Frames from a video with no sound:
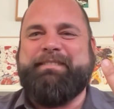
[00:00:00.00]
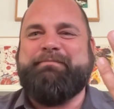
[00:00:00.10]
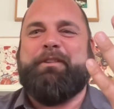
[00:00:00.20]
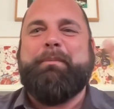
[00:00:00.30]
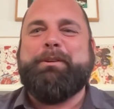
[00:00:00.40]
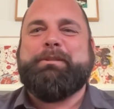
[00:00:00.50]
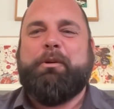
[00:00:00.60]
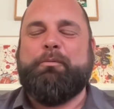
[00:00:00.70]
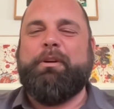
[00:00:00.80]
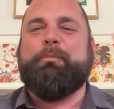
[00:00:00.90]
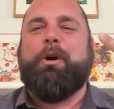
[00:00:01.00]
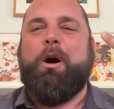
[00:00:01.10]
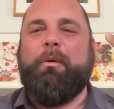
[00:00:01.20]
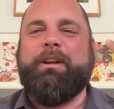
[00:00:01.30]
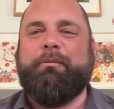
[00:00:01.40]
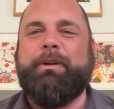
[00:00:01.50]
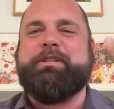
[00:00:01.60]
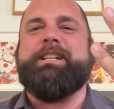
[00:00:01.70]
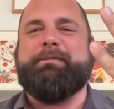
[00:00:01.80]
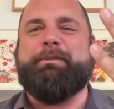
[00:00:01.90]
farmers were all
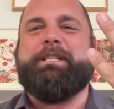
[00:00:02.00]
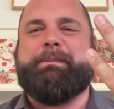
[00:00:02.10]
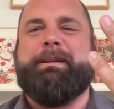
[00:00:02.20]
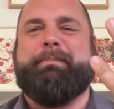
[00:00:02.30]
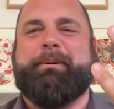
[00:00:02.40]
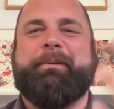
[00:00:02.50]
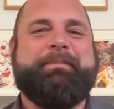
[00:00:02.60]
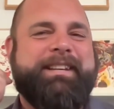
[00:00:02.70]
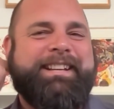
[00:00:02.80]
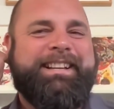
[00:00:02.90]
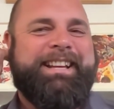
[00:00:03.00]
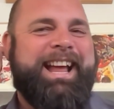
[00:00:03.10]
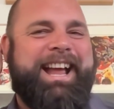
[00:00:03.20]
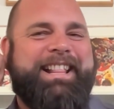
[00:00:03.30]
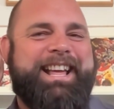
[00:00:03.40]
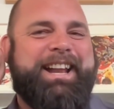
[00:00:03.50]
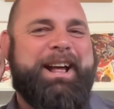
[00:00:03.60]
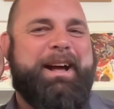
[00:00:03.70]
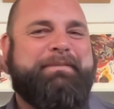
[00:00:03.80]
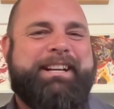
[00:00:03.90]
originally the richest people. And then
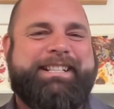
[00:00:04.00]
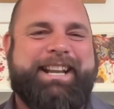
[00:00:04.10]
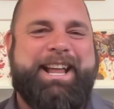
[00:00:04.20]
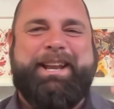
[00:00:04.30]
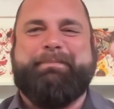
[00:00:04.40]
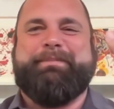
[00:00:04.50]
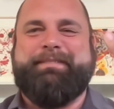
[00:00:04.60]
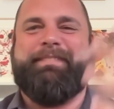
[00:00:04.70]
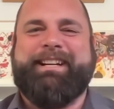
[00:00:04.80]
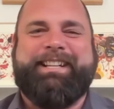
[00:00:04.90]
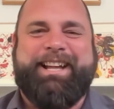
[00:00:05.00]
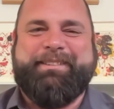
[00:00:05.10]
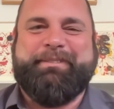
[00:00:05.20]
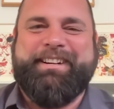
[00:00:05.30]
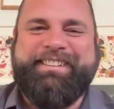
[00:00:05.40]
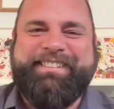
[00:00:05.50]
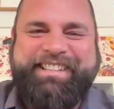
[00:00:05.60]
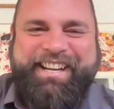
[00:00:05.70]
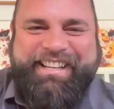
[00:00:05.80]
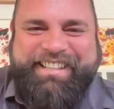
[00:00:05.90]
I think it's going to end up like that as well. Yeah.